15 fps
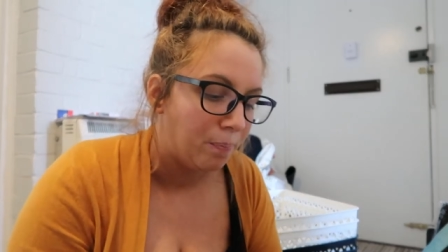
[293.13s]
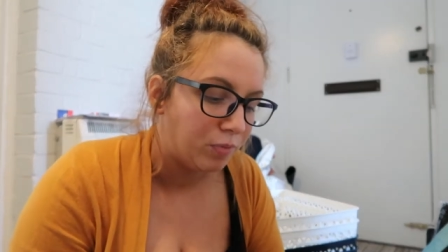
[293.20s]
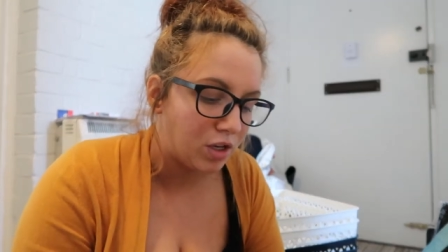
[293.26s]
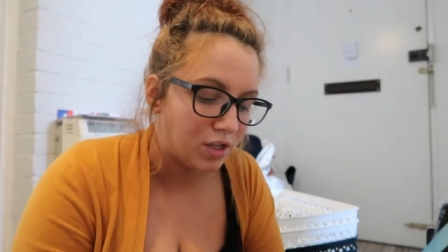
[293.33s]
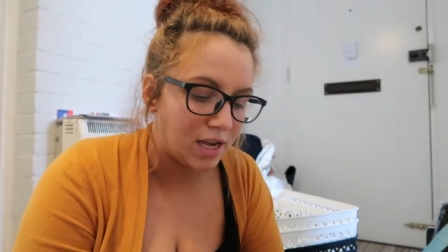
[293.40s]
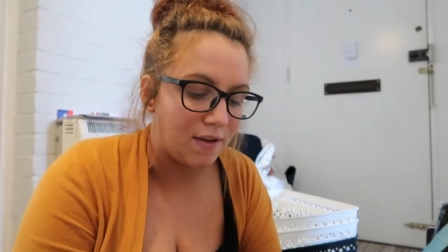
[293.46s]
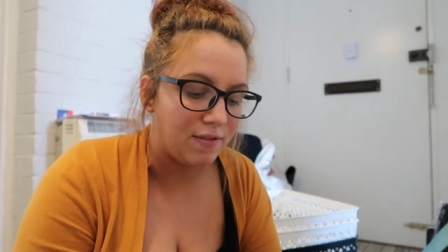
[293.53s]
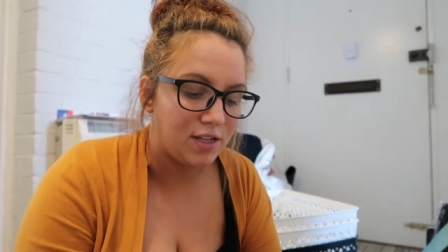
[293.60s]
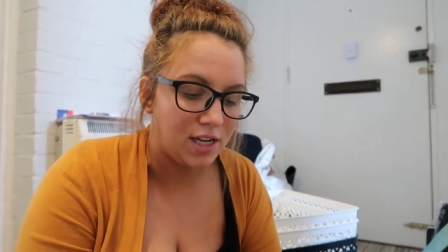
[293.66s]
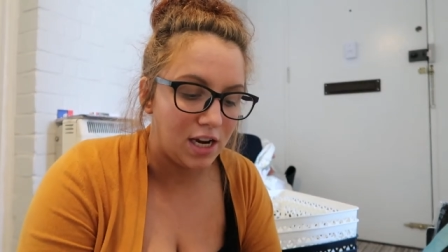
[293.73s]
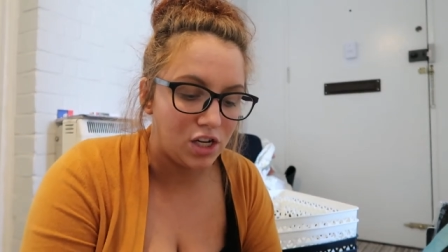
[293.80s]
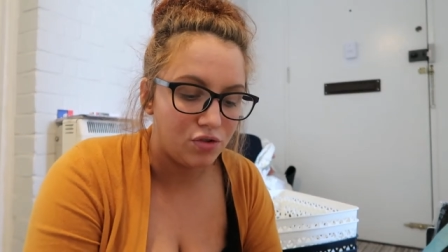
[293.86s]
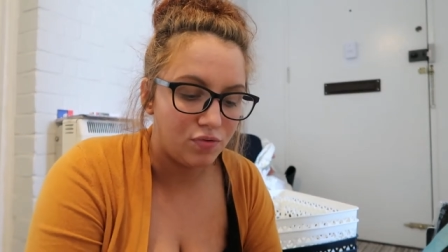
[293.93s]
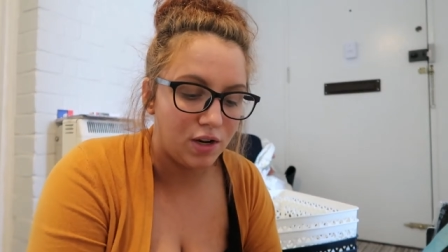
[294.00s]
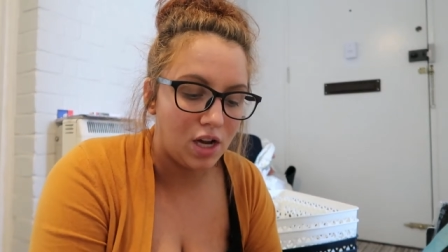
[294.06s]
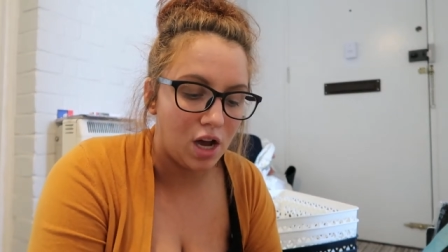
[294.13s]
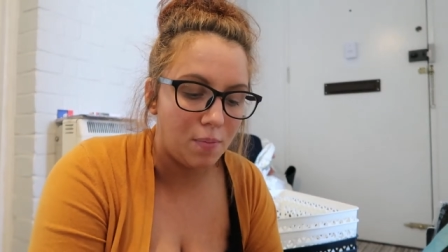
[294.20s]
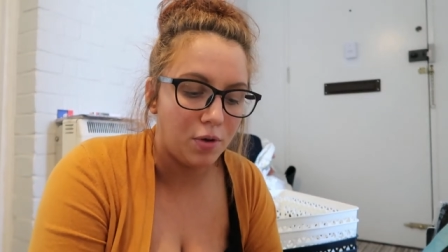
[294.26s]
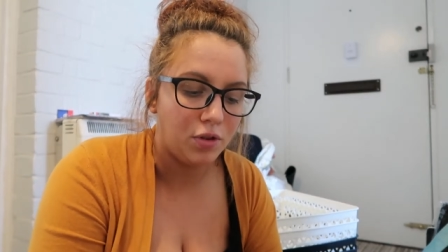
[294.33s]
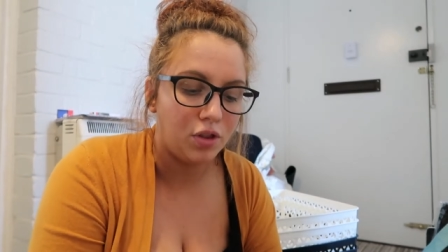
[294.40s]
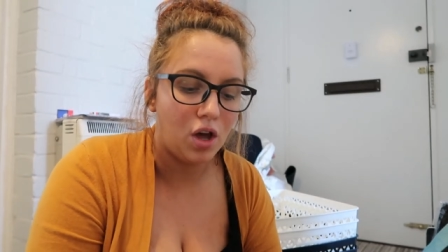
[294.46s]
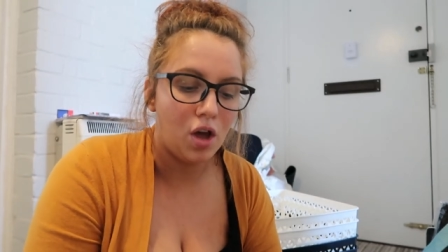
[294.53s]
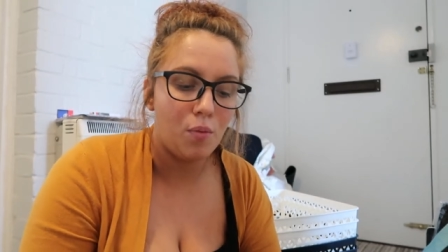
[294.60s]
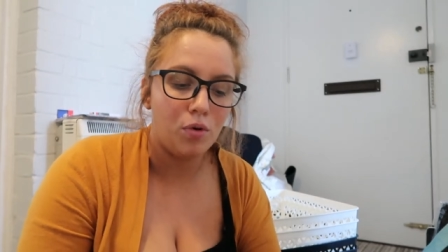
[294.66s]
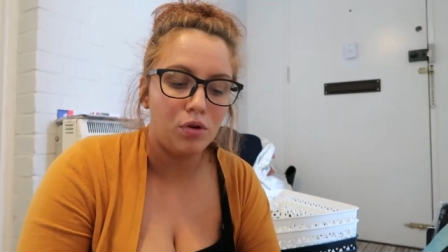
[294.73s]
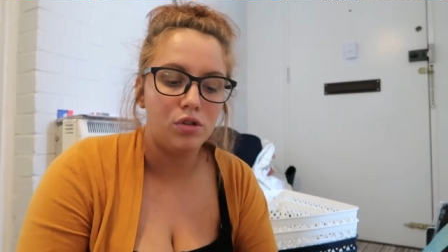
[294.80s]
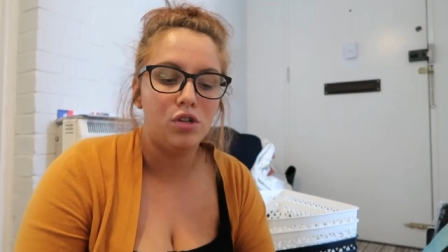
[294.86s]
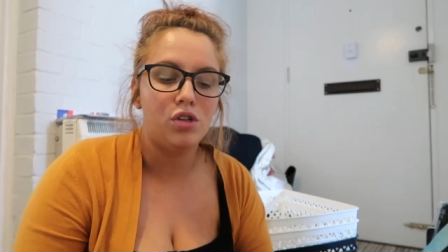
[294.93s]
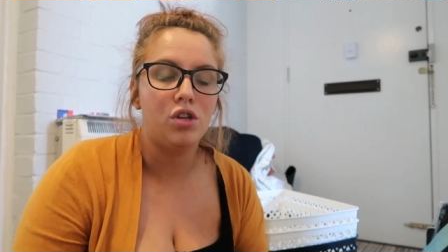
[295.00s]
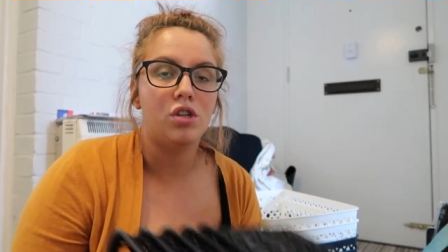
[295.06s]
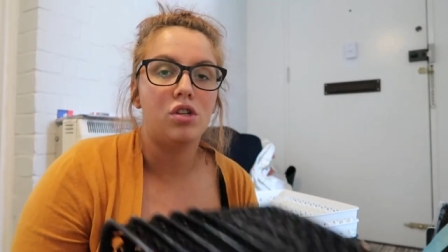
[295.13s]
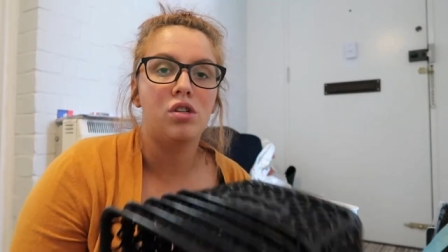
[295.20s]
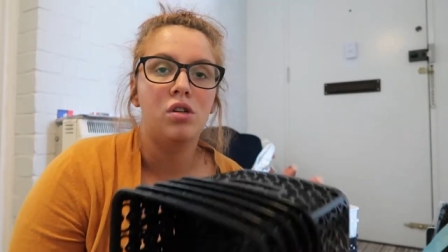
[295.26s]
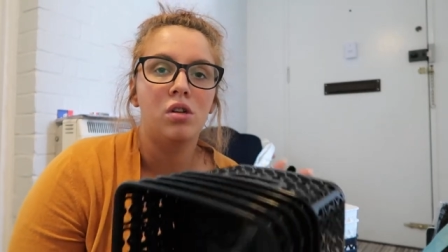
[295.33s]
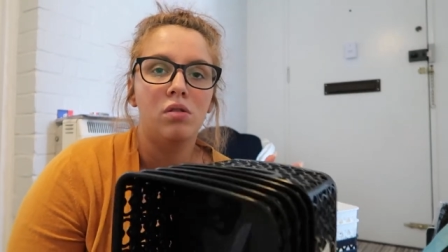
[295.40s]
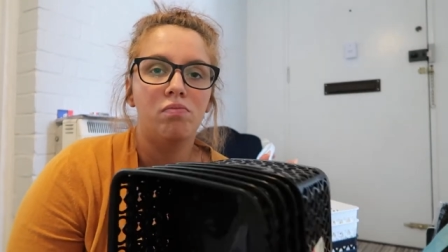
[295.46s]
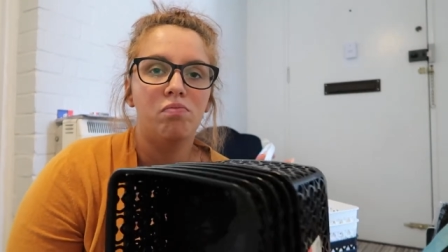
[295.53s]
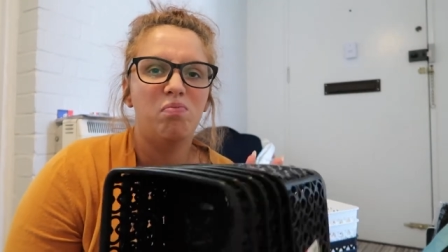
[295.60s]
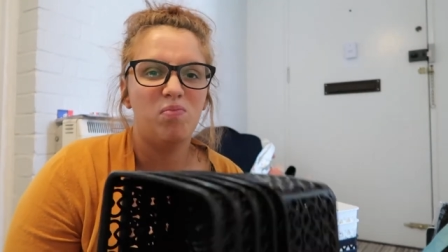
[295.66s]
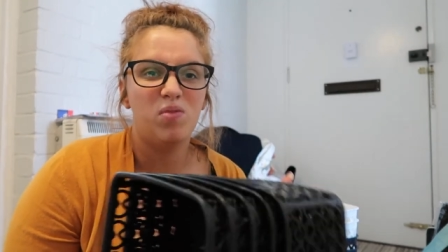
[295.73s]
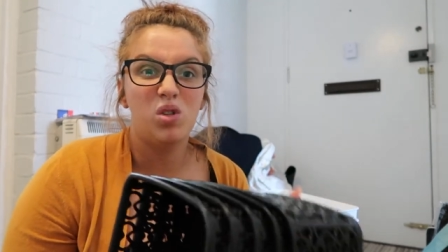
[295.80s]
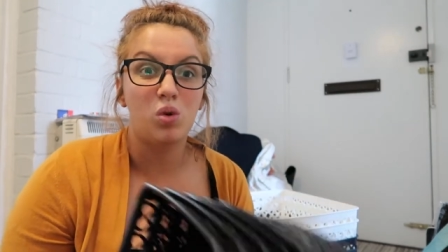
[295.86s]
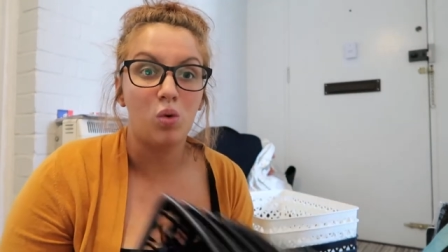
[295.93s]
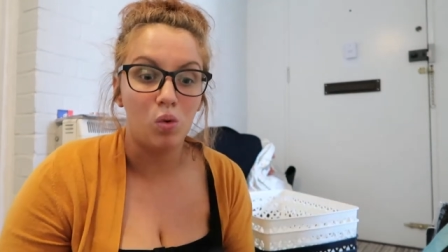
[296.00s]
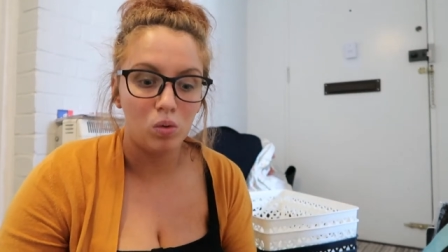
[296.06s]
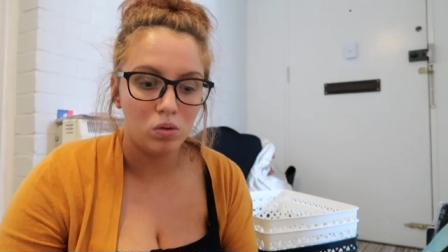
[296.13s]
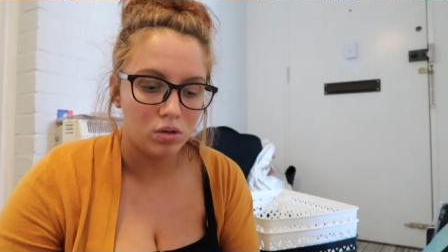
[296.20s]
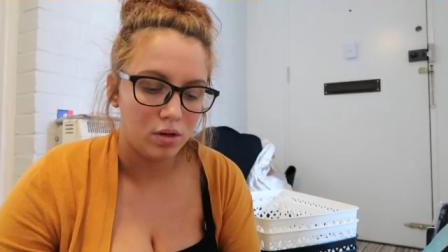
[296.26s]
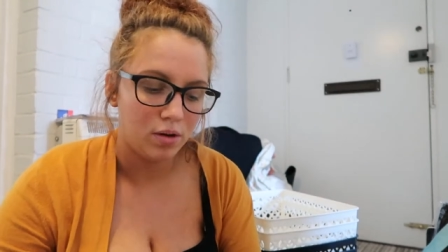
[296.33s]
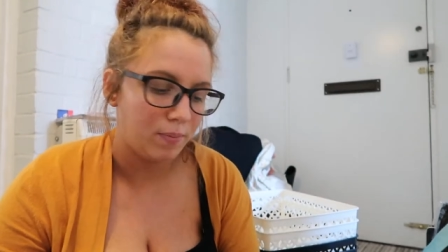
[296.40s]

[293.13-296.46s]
because I have a stationery cupboard that I want to just sort,